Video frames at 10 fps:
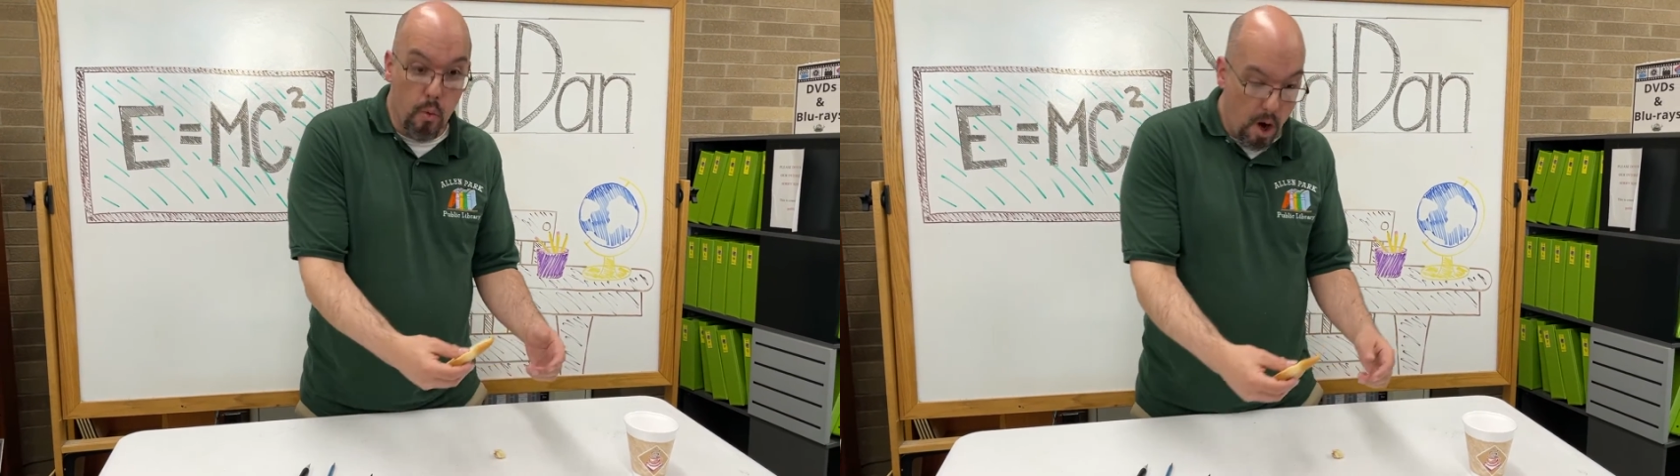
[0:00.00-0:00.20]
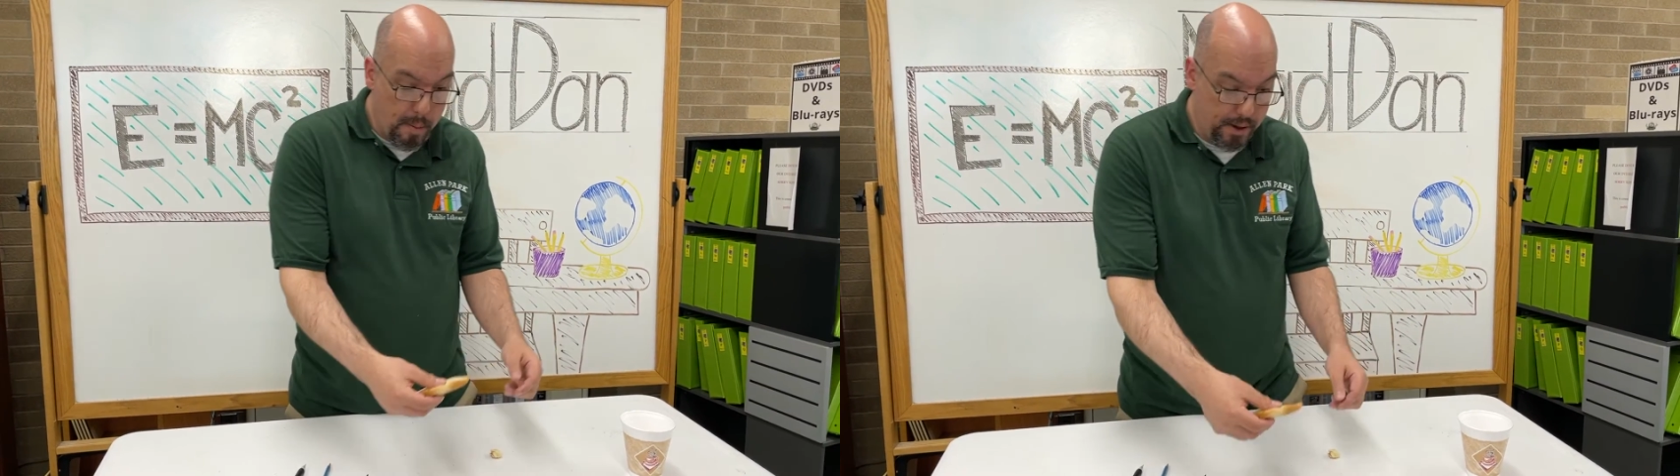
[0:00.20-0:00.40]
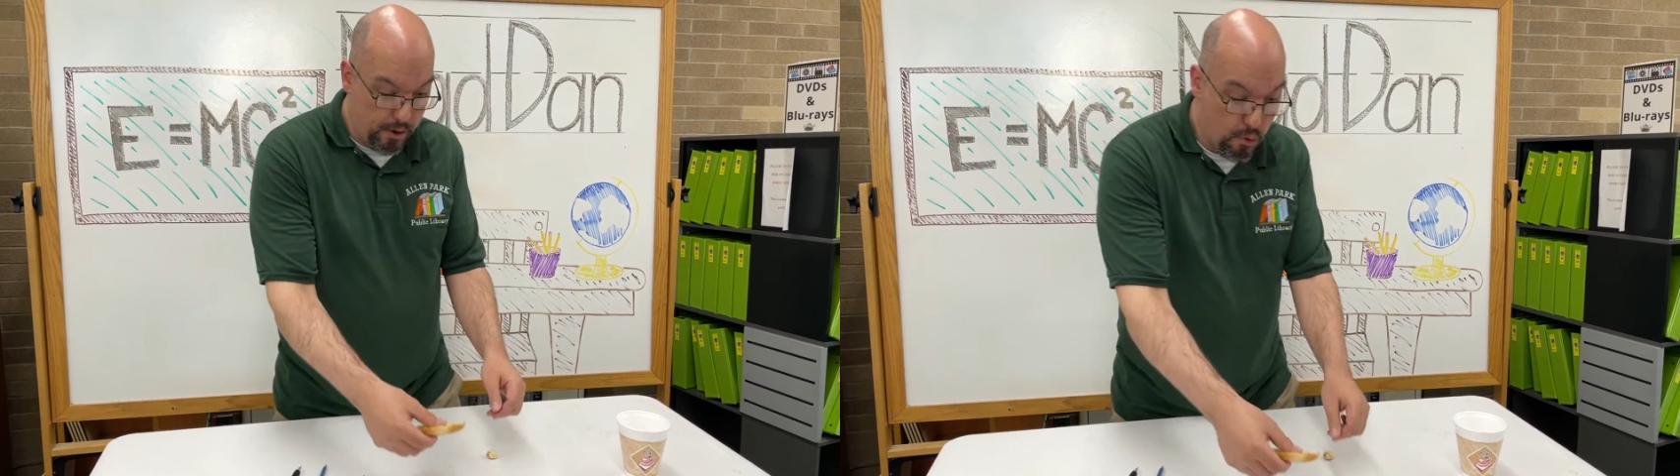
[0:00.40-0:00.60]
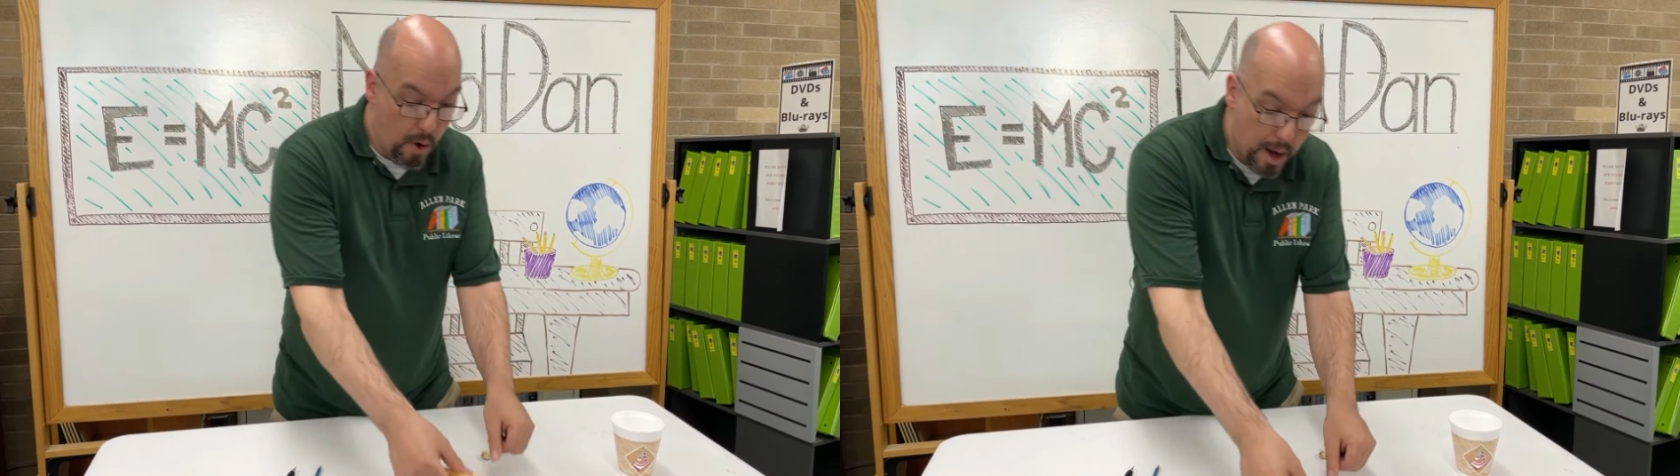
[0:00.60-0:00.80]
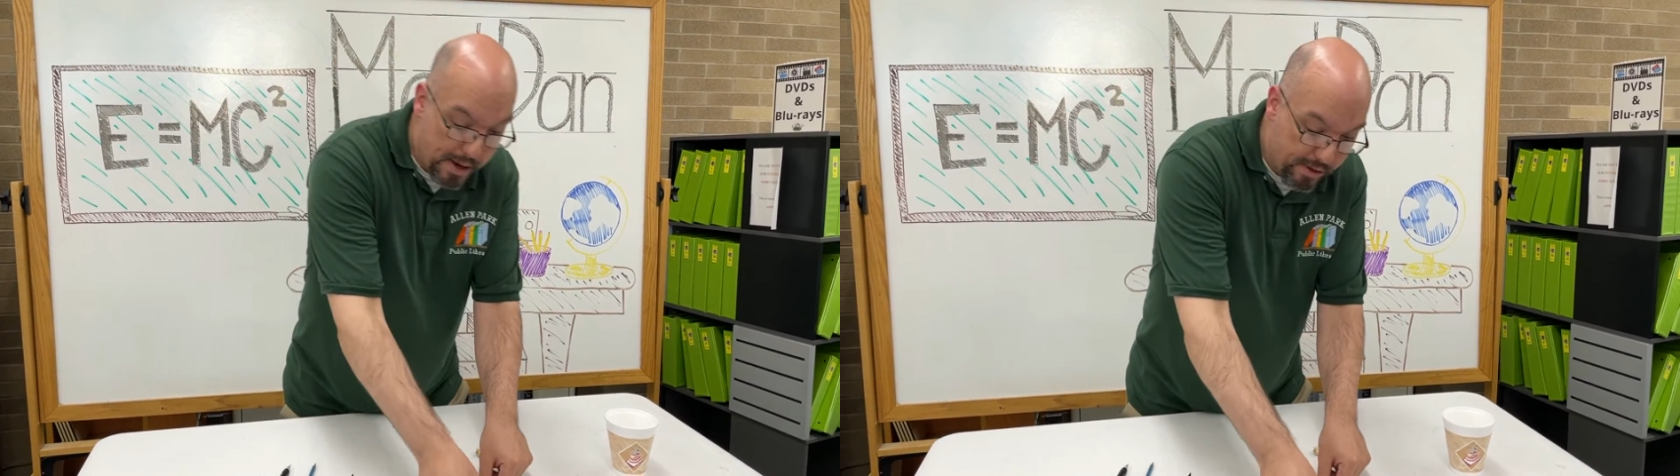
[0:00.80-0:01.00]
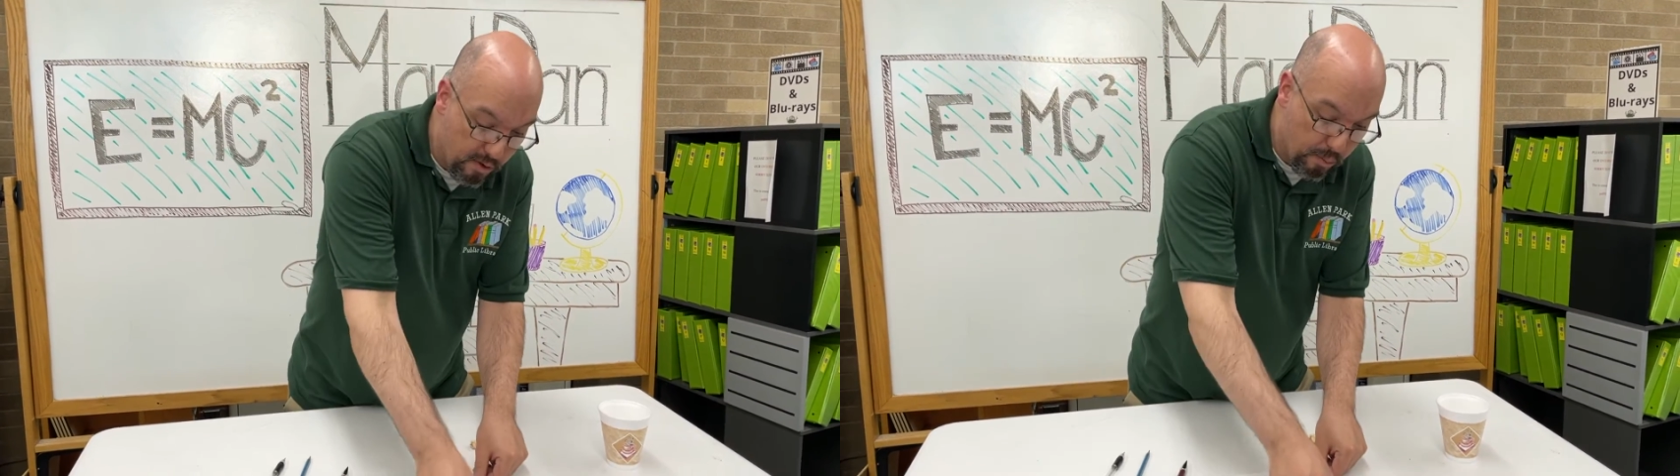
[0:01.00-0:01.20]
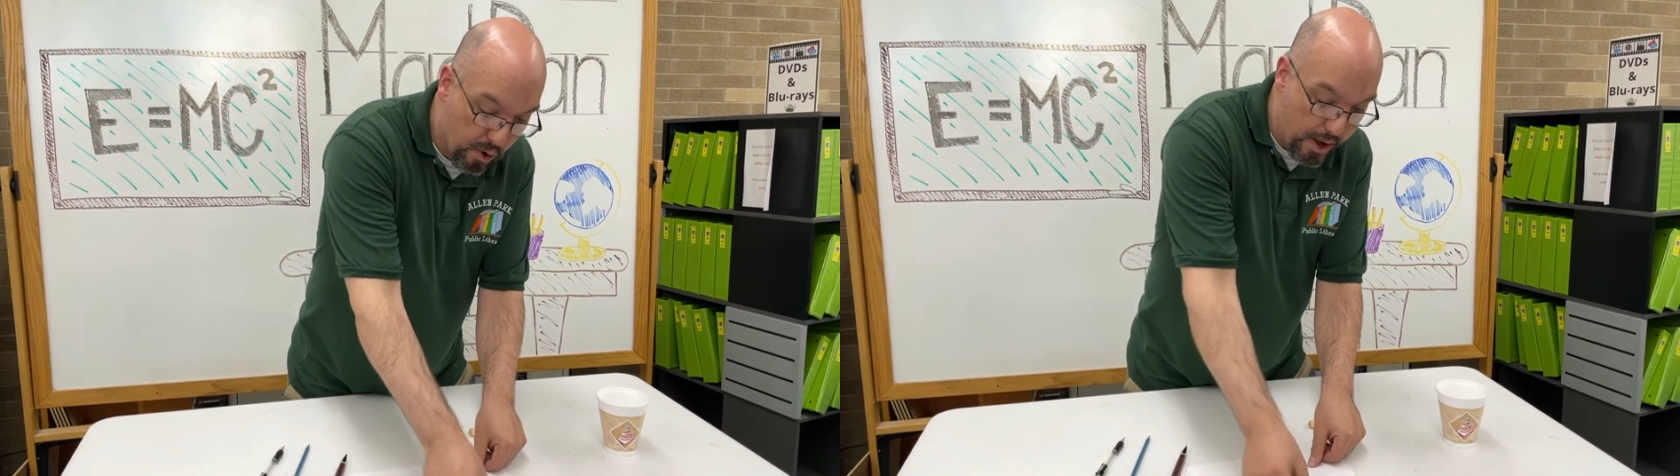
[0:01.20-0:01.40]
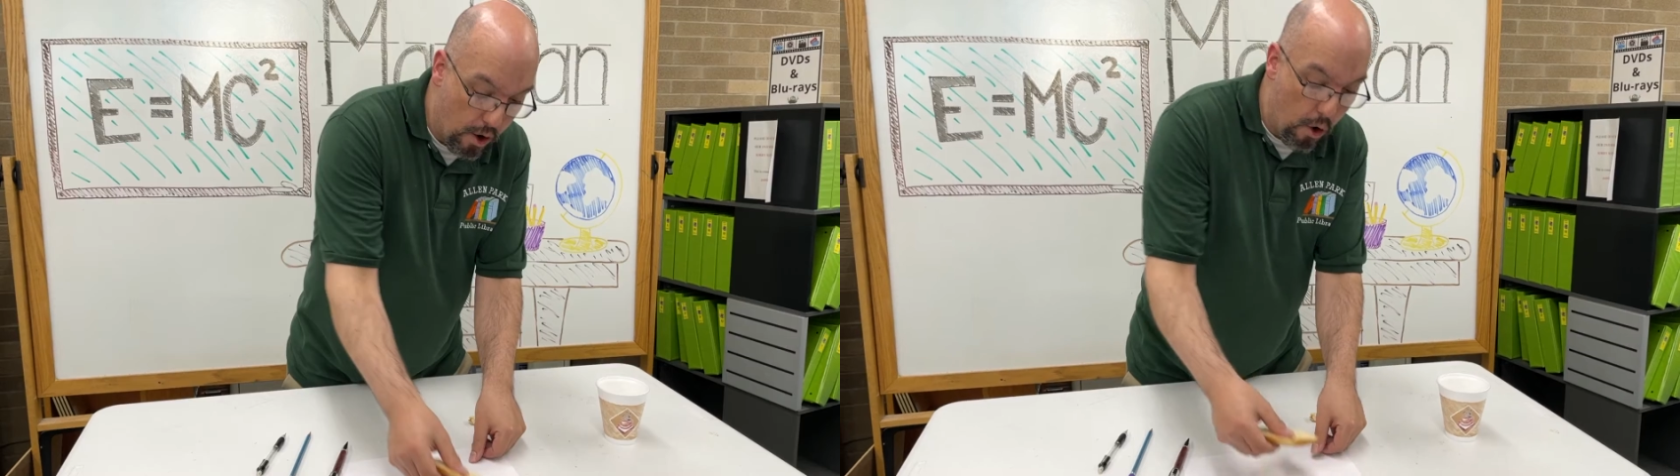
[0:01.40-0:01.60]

rubbing the dry piece of bread